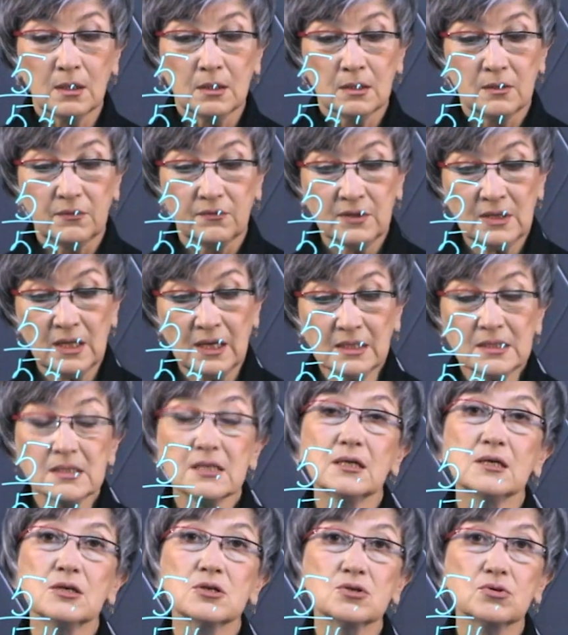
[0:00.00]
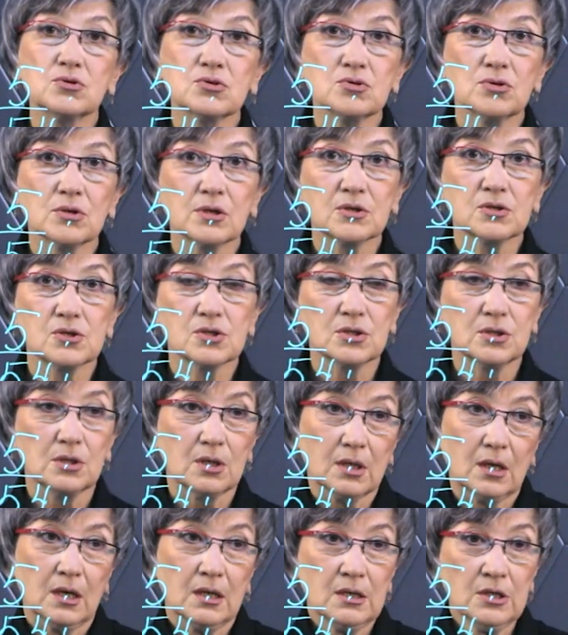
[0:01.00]
12 and
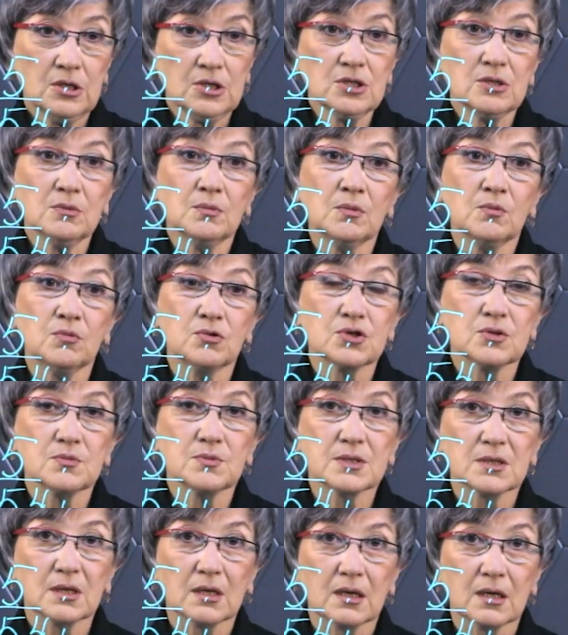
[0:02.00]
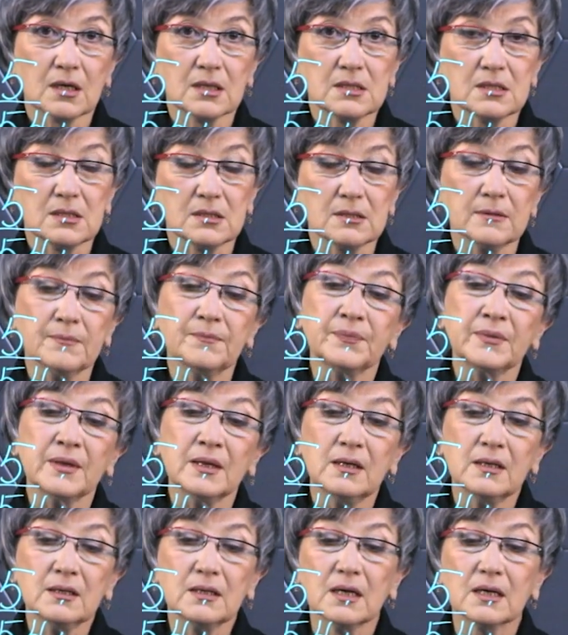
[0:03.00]
144, of course we can reduce.
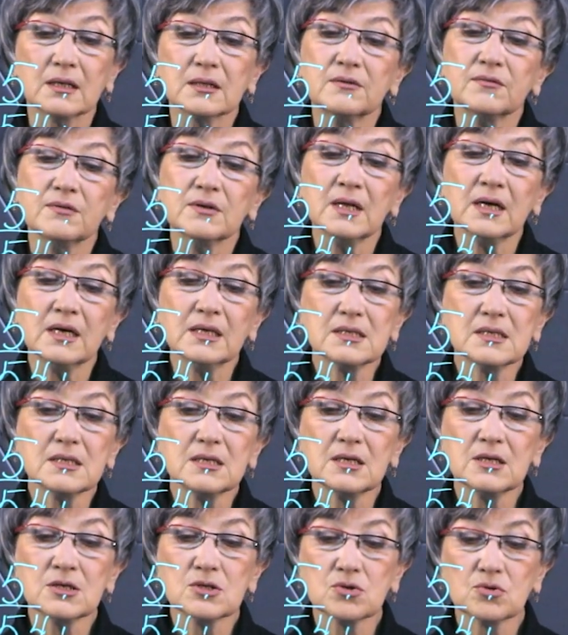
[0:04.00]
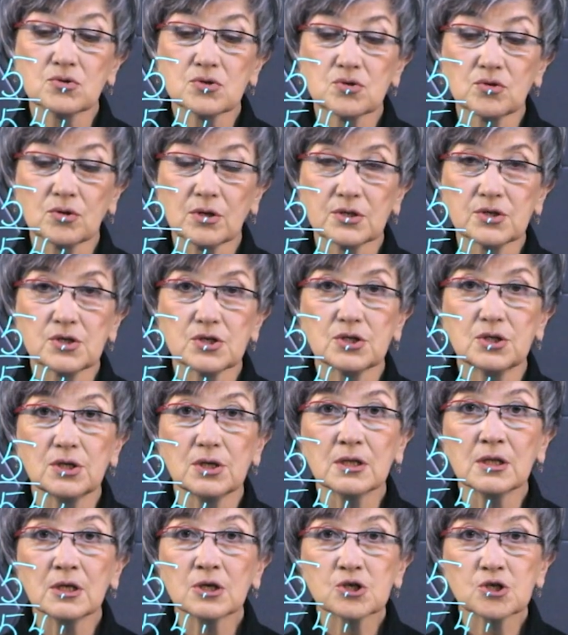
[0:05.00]
So 12 and
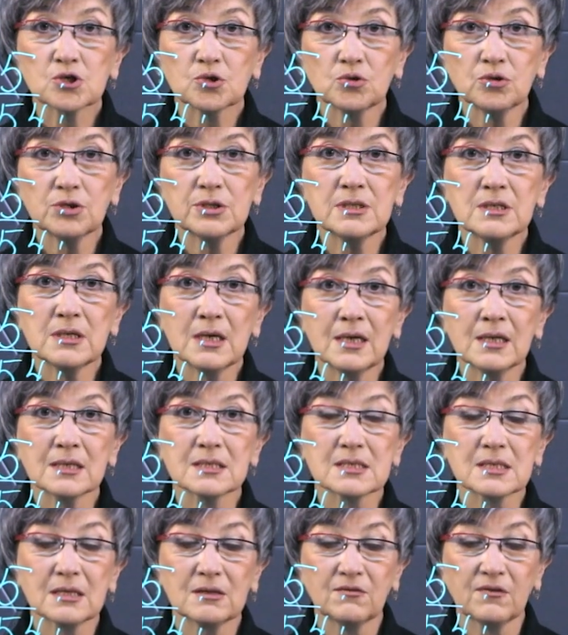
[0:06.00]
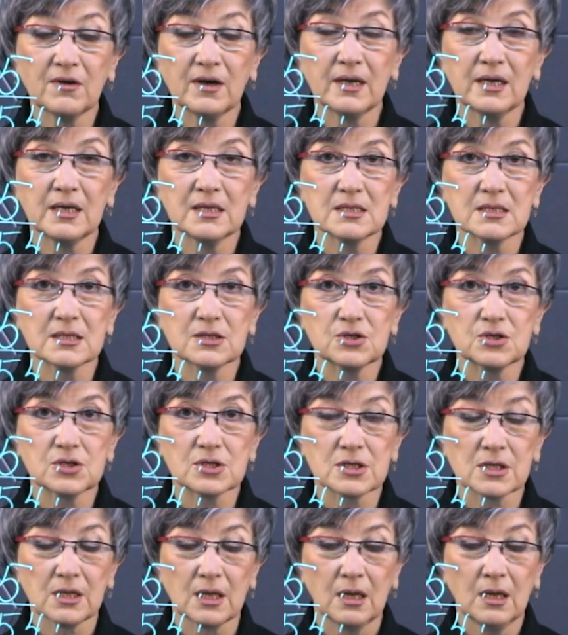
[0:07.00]
144. What do these two numbers
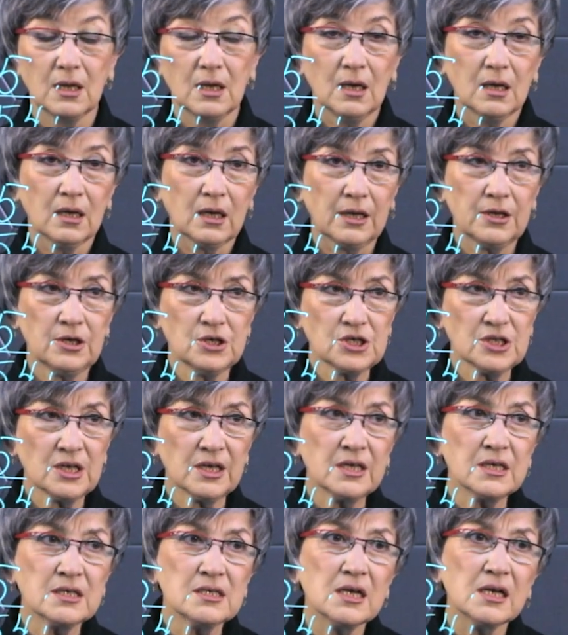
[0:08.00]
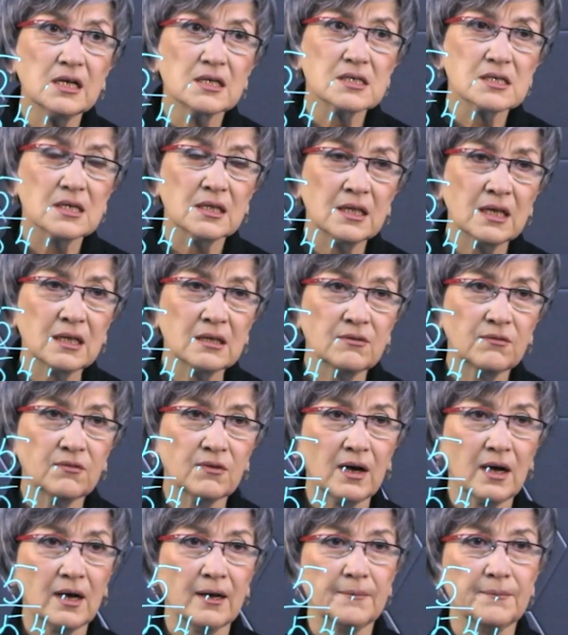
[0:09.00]
divide by? Of course they
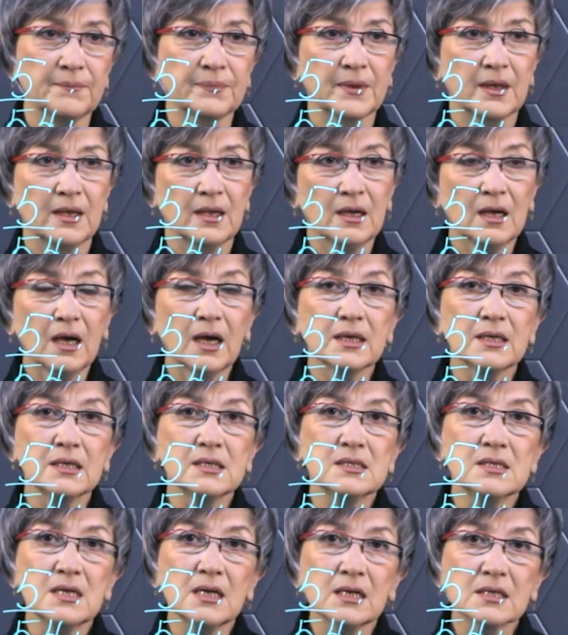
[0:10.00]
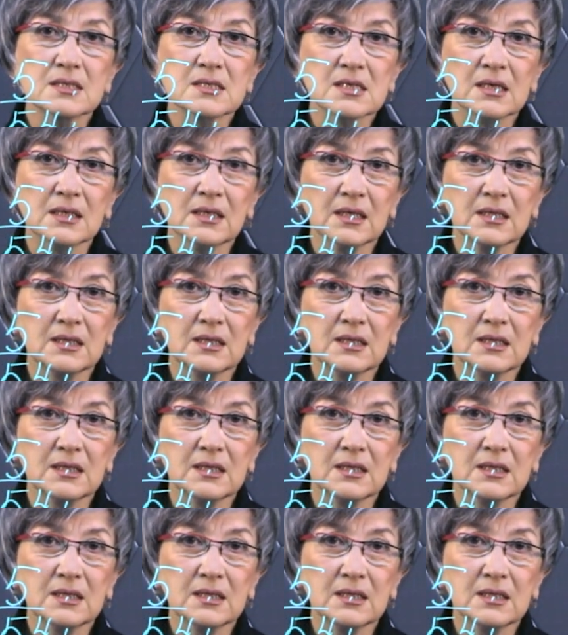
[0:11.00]
divide by 2, they divide by